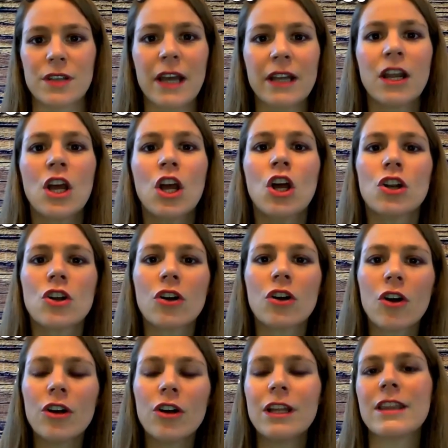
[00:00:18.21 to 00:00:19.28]
And
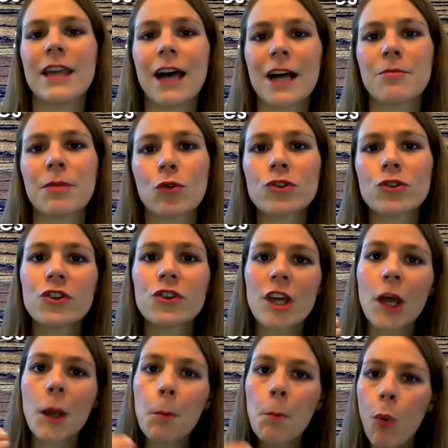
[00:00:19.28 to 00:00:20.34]
not only that, but also
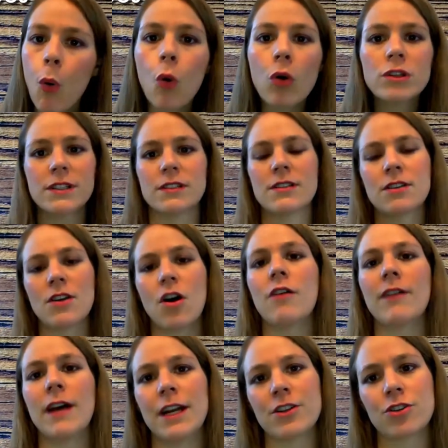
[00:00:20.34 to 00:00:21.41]
the importance of
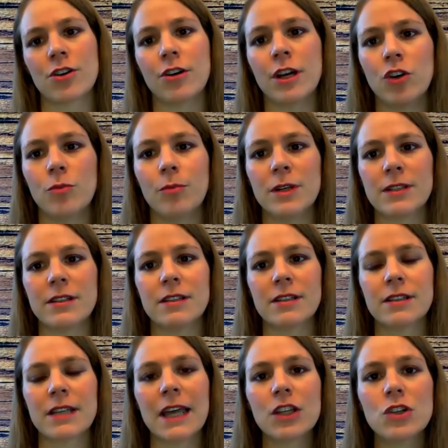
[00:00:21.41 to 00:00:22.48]
HR in your
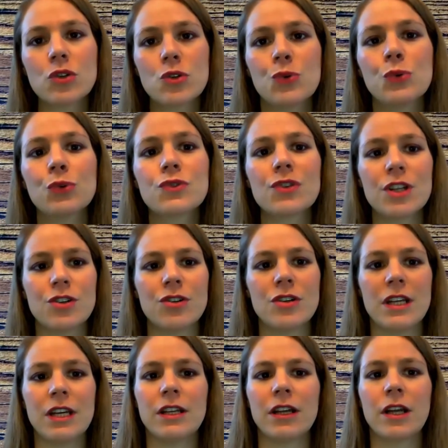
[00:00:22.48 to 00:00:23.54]
business and the tools that you
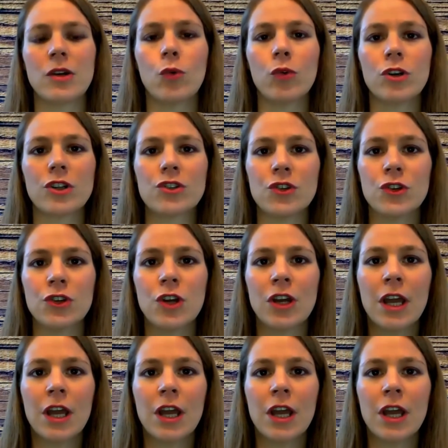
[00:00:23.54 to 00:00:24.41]
need in order to